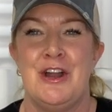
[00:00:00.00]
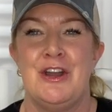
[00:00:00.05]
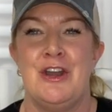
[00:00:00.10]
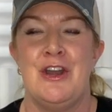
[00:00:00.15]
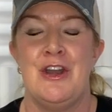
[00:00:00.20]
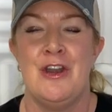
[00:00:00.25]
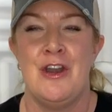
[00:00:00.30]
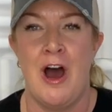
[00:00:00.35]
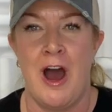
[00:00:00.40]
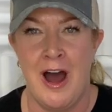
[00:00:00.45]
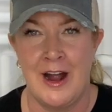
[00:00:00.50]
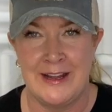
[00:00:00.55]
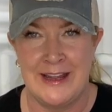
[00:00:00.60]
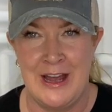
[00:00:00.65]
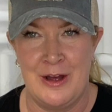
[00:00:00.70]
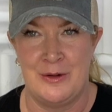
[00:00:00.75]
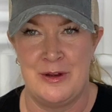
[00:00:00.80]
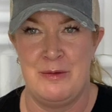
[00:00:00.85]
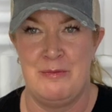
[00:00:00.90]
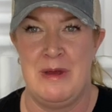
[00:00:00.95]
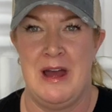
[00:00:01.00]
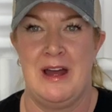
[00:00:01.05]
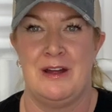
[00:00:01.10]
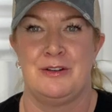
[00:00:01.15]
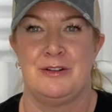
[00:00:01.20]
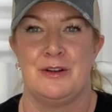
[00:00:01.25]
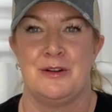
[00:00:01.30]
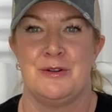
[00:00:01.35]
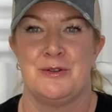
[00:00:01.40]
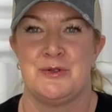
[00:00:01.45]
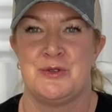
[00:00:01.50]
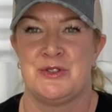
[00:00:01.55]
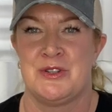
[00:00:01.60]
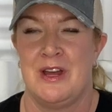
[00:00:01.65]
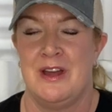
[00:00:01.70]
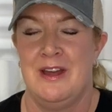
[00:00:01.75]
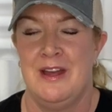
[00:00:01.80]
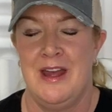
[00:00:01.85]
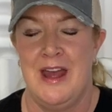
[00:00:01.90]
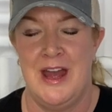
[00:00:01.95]
not counting macros
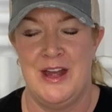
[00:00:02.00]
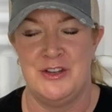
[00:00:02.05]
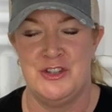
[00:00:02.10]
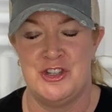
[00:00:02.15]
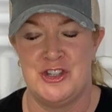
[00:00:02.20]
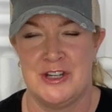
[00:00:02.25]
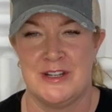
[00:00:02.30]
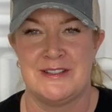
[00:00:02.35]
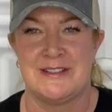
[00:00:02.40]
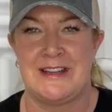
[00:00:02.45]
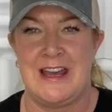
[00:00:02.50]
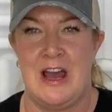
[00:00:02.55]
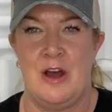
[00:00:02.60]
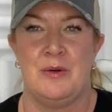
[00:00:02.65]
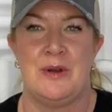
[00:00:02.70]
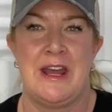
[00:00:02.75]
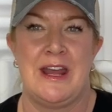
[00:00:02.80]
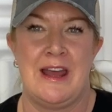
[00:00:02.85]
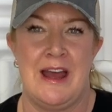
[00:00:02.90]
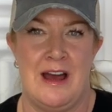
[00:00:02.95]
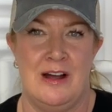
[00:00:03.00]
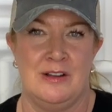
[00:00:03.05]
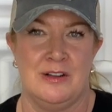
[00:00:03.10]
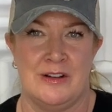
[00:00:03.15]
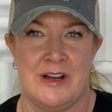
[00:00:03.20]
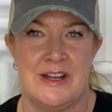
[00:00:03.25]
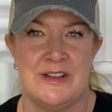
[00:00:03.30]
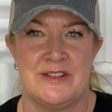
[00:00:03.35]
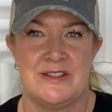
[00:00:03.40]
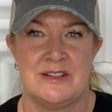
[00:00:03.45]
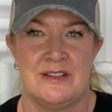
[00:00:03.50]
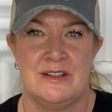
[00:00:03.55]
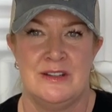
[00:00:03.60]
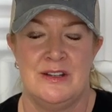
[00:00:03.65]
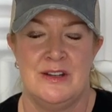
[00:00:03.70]
and just counting calories.